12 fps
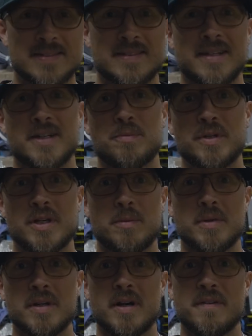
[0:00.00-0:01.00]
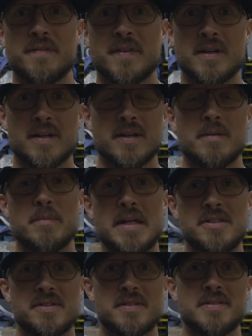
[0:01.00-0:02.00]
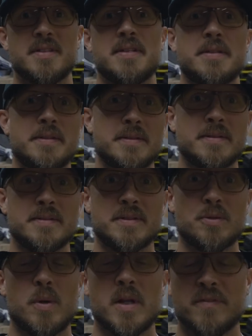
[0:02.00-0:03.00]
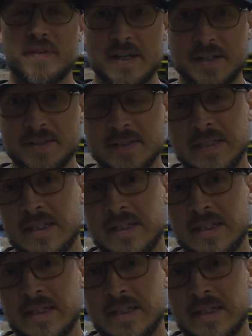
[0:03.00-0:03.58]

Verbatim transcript: we're coming off the majors qualifier.